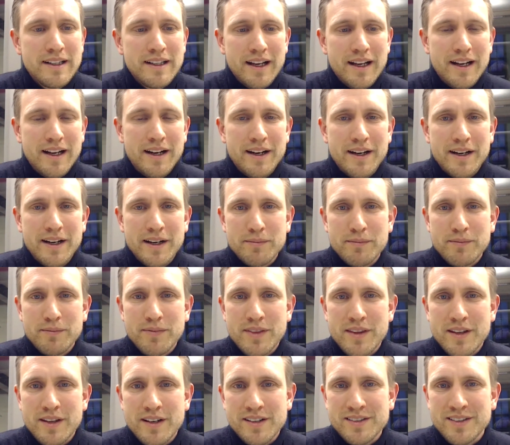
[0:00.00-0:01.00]

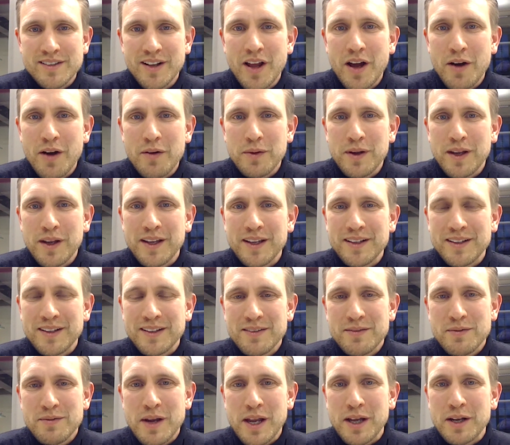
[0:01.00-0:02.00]
There's a lot we
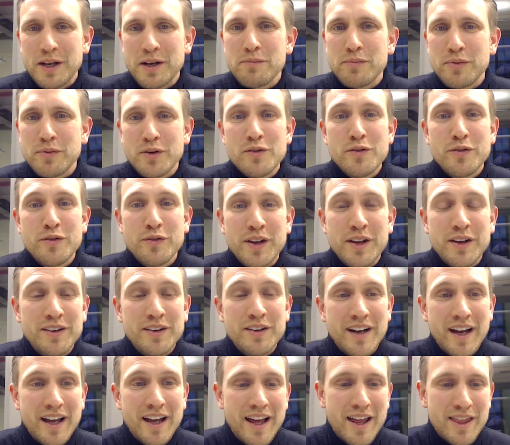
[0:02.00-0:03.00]
can improve
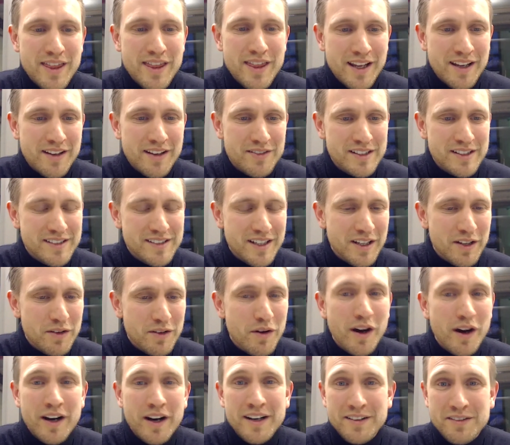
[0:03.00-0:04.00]
here. I think, Christa, you
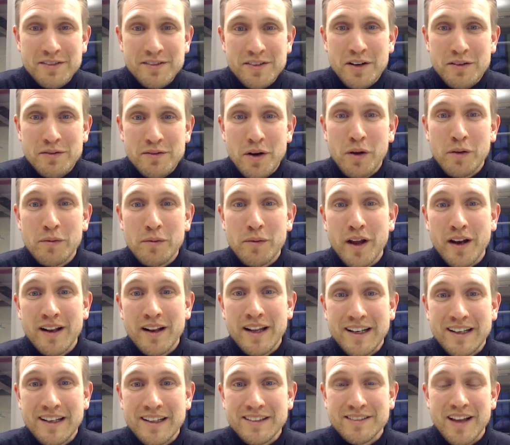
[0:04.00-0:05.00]
are a role model,
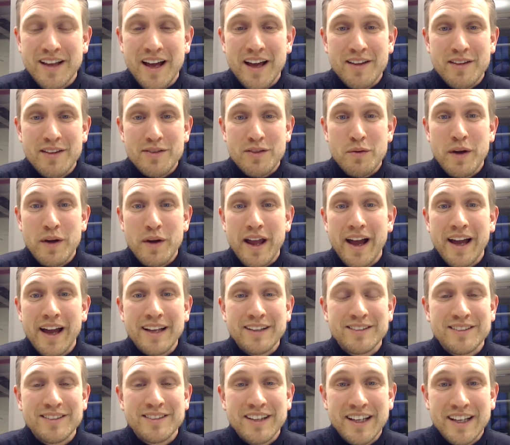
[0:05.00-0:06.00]
at least the way
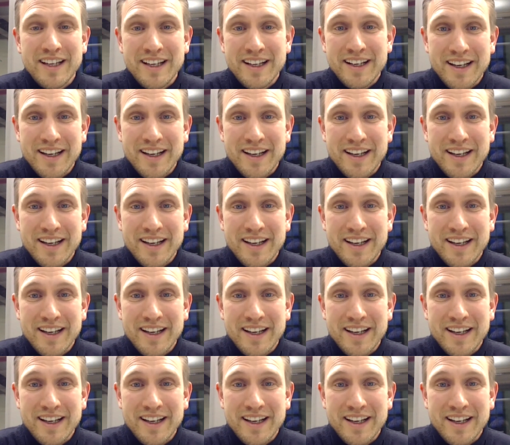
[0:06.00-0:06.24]
I see it.